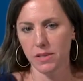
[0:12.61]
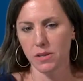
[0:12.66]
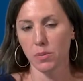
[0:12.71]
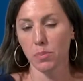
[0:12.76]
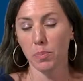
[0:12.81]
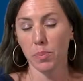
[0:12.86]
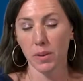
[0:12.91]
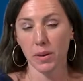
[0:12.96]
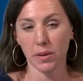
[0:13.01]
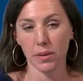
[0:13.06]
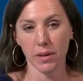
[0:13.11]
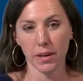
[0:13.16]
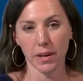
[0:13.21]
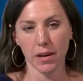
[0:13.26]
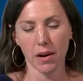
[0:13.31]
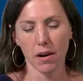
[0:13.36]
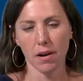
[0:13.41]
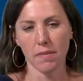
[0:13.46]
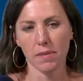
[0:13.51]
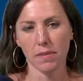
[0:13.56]
So building
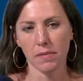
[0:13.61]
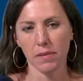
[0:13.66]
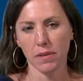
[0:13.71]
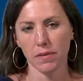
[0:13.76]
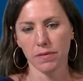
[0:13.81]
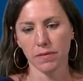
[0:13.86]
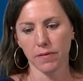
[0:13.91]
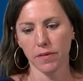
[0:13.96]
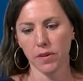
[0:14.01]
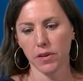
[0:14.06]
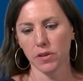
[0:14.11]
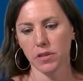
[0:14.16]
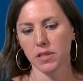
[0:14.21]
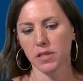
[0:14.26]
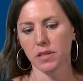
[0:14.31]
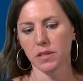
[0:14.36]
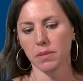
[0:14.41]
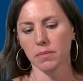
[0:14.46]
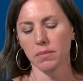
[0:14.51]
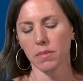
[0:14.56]
off of the
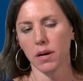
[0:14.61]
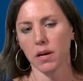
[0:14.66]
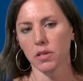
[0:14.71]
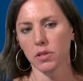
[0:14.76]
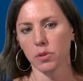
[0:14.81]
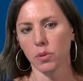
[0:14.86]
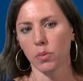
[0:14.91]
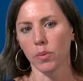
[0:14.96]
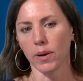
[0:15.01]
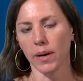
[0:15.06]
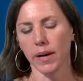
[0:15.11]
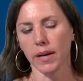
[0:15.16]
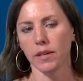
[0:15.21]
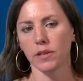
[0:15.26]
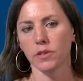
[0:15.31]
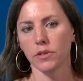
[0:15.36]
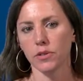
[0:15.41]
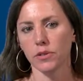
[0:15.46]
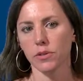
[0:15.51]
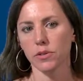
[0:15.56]
first module where I
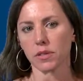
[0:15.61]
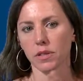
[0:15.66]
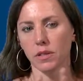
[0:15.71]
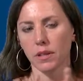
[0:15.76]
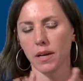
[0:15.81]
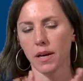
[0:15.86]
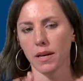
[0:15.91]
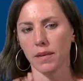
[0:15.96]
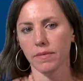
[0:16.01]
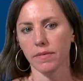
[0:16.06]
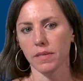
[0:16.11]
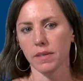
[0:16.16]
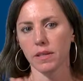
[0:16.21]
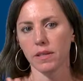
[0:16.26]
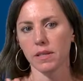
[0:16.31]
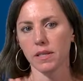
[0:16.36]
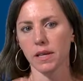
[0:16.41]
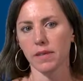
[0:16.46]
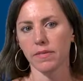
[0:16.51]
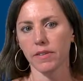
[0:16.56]
introduced a lot of
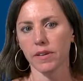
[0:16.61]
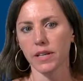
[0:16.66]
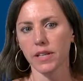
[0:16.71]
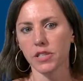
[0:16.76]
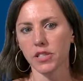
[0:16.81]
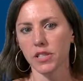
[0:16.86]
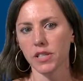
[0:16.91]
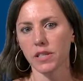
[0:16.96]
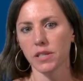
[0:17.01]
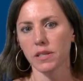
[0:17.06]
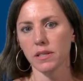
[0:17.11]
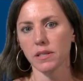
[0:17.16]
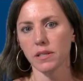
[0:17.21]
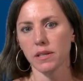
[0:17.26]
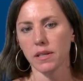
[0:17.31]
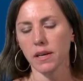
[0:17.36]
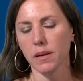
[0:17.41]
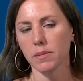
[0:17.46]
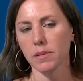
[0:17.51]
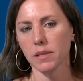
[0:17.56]
the definitions
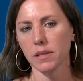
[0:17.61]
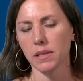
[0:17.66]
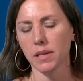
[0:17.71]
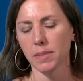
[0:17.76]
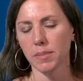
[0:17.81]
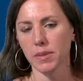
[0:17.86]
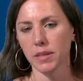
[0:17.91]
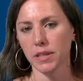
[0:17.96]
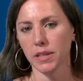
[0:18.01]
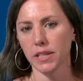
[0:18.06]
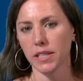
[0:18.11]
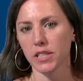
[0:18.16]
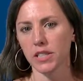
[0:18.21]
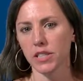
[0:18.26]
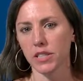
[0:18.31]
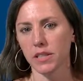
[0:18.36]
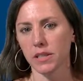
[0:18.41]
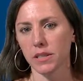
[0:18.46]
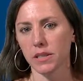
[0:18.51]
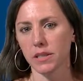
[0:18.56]
and
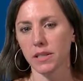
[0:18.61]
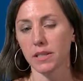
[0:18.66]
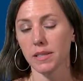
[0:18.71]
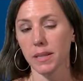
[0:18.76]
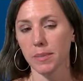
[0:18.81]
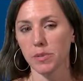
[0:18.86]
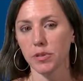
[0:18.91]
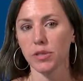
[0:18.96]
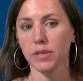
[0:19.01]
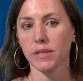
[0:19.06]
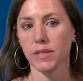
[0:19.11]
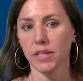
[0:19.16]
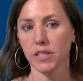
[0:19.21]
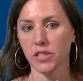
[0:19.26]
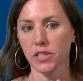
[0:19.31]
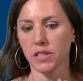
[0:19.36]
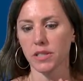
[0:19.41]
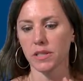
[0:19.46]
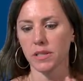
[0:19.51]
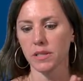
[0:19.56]

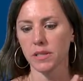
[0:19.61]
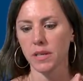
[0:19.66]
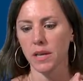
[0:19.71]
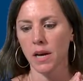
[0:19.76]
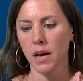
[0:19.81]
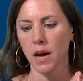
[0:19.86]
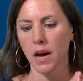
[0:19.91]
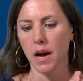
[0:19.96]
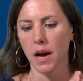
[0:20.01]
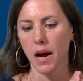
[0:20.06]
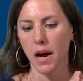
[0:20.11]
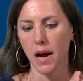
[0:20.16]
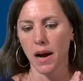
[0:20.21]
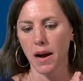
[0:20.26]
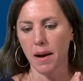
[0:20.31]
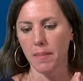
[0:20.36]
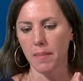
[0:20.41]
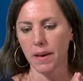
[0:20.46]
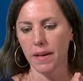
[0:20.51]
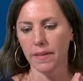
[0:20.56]
conceptualizations
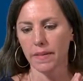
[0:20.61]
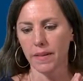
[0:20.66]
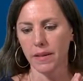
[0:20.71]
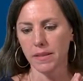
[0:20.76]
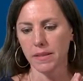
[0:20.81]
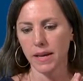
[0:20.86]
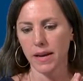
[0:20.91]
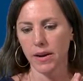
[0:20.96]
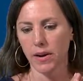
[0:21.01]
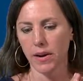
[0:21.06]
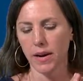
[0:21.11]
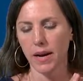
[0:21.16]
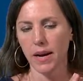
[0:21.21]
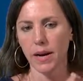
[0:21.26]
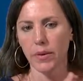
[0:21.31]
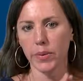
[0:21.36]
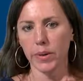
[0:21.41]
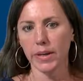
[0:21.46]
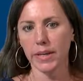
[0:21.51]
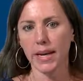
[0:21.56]
in this area,
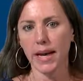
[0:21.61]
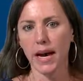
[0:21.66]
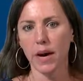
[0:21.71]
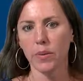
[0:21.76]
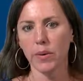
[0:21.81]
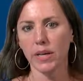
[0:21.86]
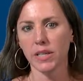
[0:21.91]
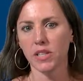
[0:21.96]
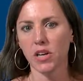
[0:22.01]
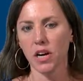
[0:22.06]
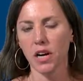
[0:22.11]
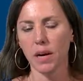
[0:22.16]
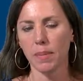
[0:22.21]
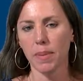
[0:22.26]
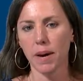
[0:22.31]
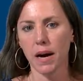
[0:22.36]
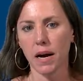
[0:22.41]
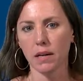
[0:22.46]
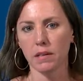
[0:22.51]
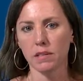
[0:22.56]
now want to talk
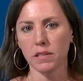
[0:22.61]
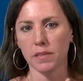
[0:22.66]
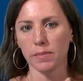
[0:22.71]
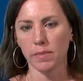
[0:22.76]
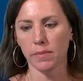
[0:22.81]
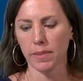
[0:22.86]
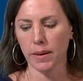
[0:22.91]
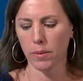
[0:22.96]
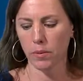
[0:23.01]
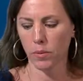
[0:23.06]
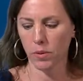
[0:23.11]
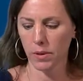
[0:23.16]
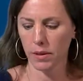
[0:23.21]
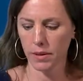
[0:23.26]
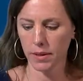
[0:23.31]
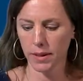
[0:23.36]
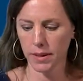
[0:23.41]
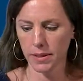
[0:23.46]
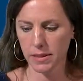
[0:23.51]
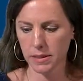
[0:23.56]
about some of my
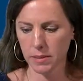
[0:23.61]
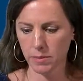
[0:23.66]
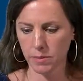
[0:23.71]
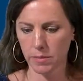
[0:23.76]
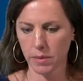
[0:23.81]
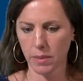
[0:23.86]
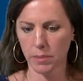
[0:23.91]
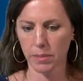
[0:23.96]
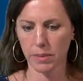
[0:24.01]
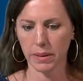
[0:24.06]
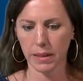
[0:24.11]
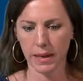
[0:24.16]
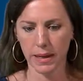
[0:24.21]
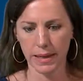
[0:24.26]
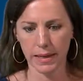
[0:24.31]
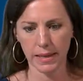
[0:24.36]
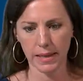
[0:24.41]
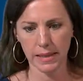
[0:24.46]
work and some applied